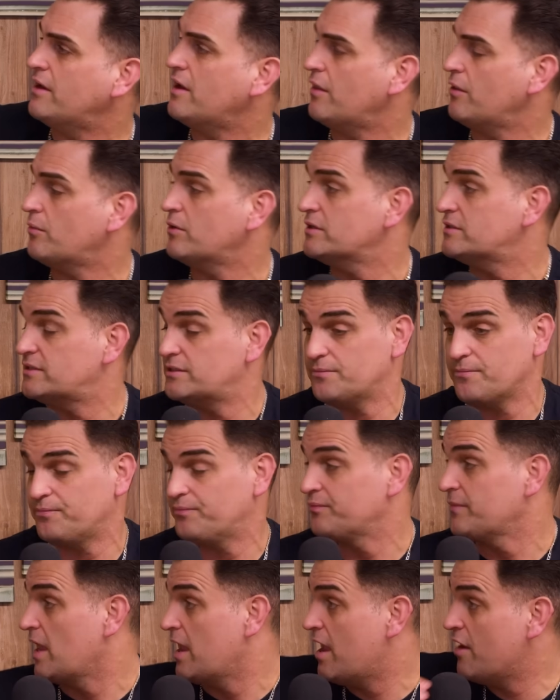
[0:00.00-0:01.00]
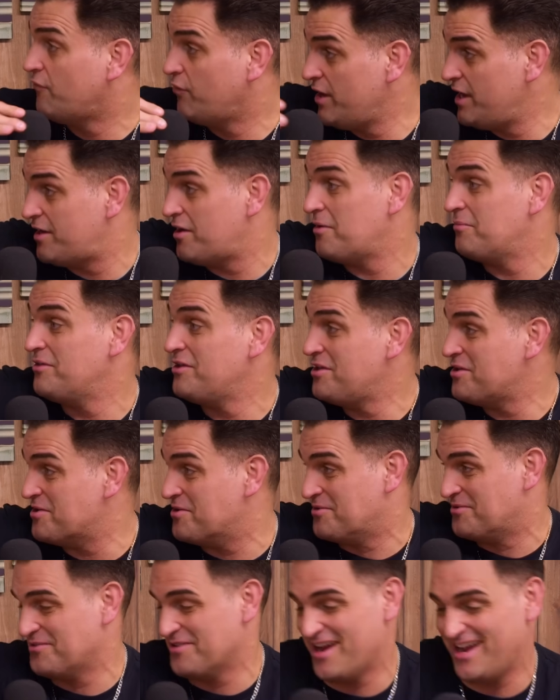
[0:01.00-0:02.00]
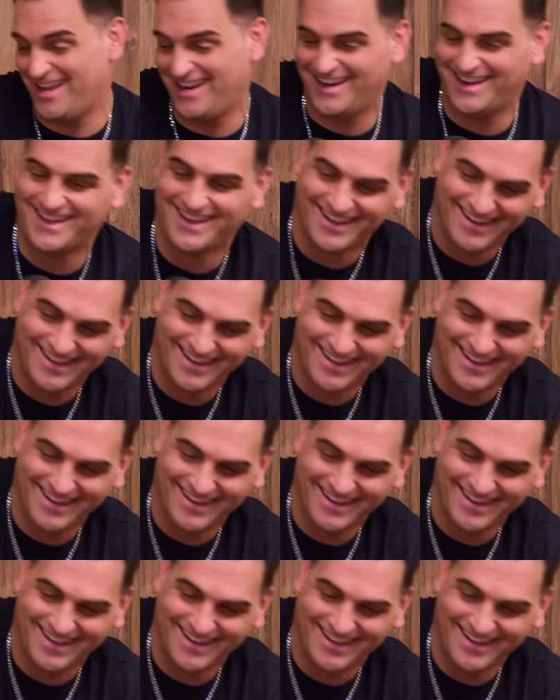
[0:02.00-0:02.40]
in other words, if we come to you, right?